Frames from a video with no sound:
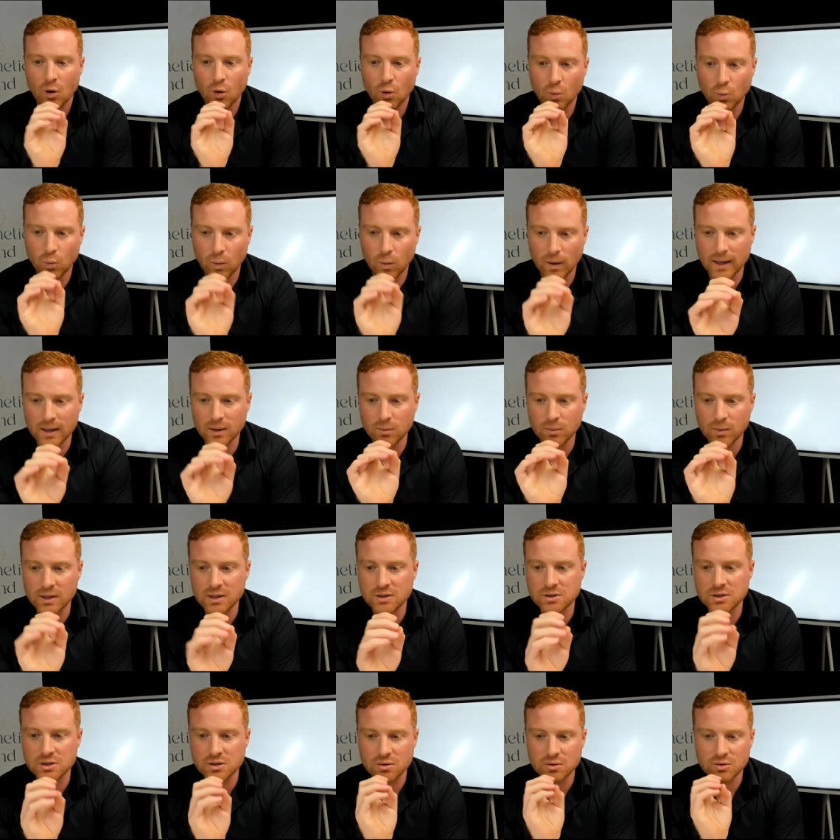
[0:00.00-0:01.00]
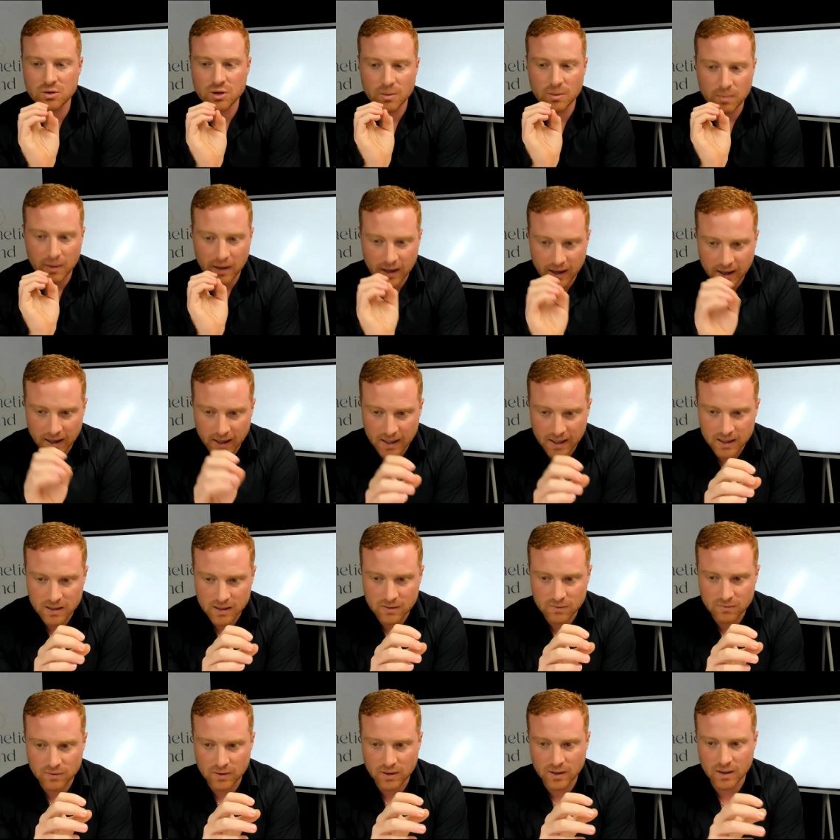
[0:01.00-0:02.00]
When we do the
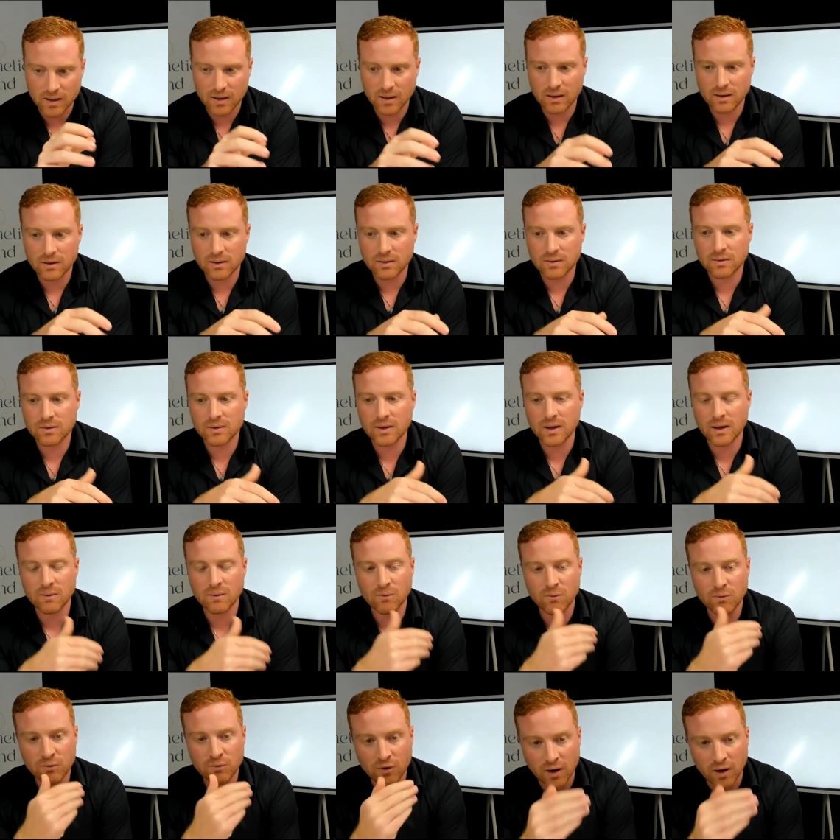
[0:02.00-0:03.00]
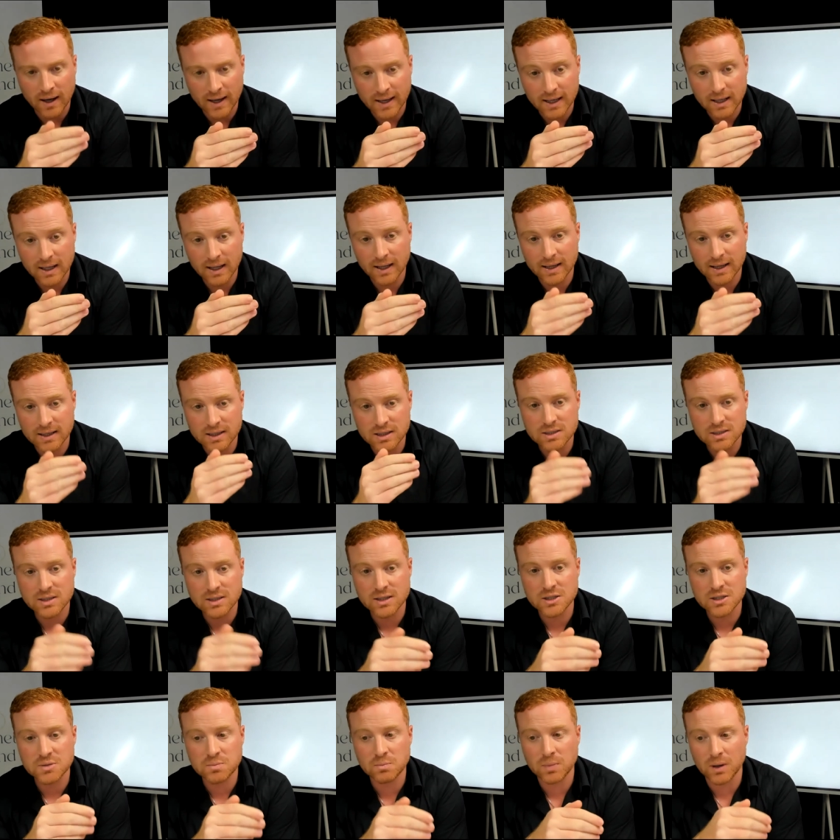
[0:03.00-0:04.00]
behavior that violates
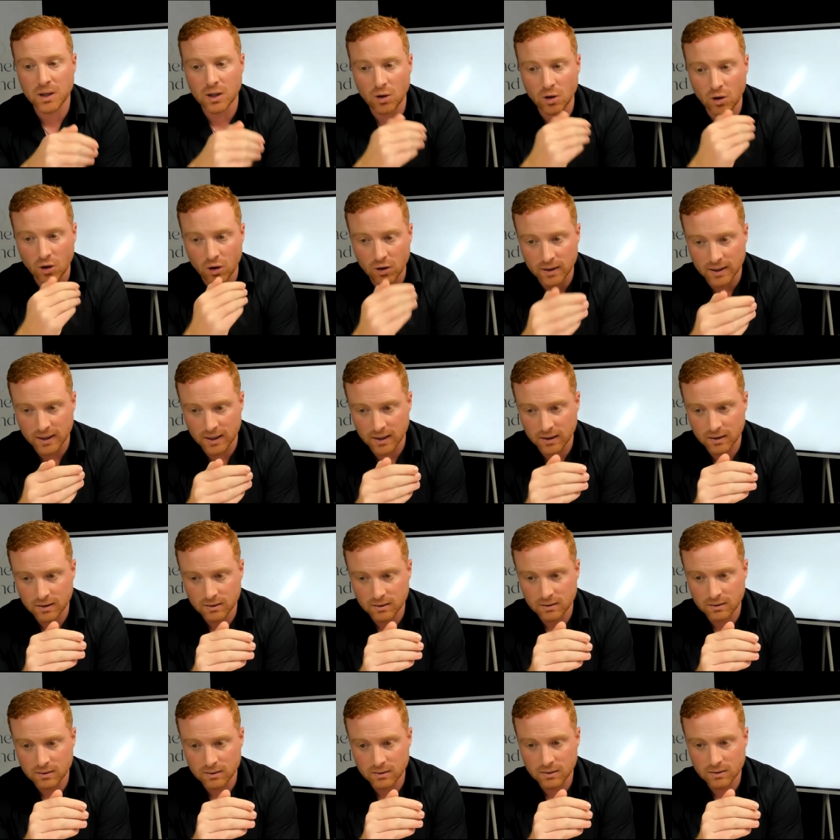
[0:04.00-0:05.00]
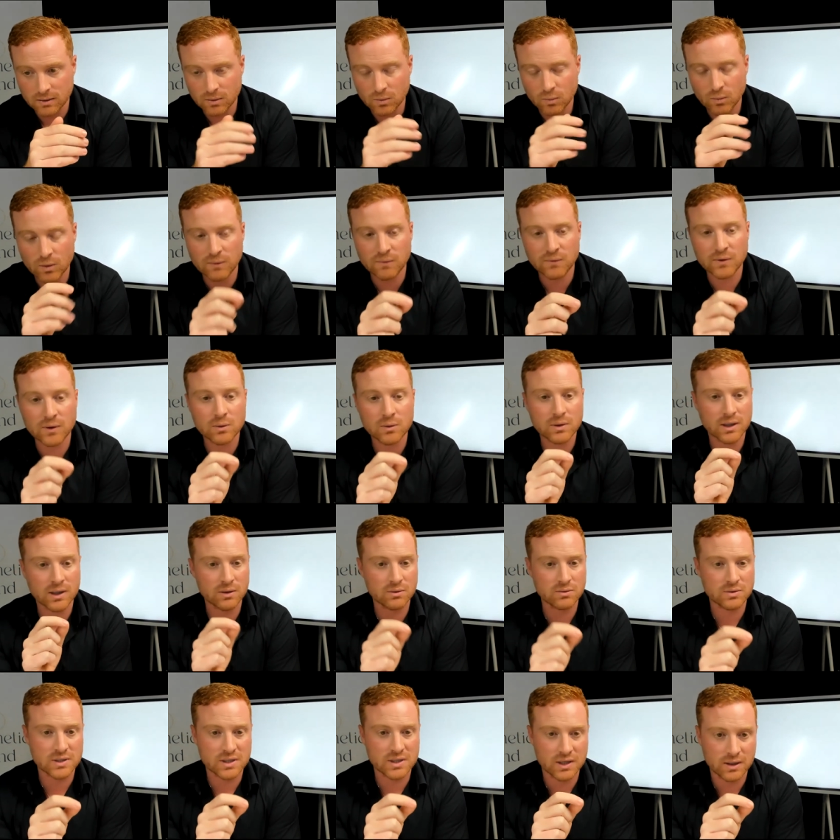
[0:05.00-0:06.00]
this belonging, we feel
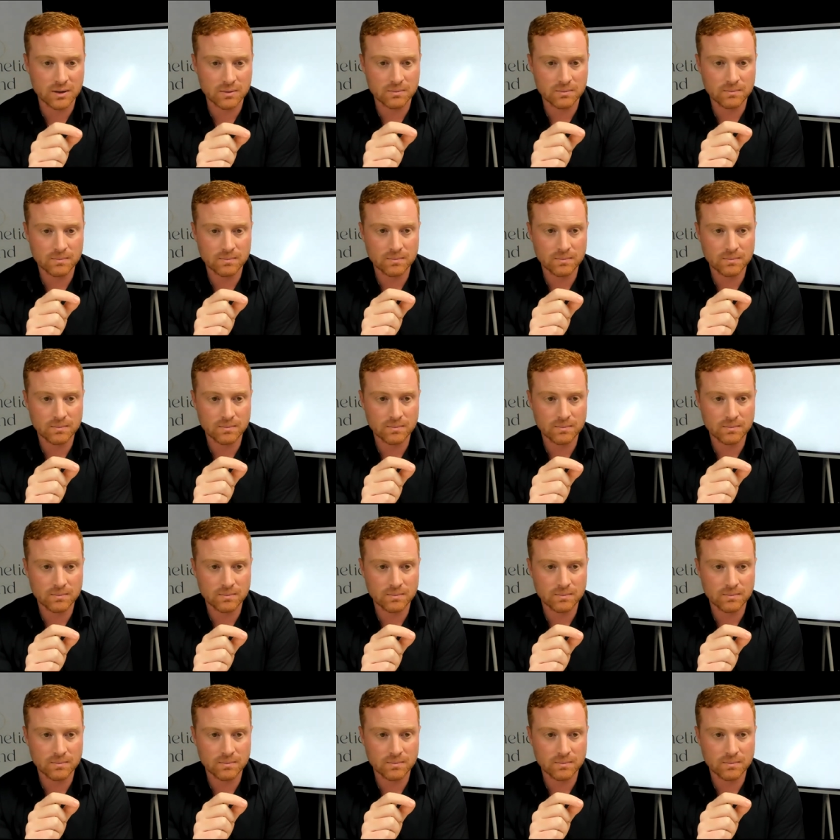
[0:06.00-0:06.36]
guilty.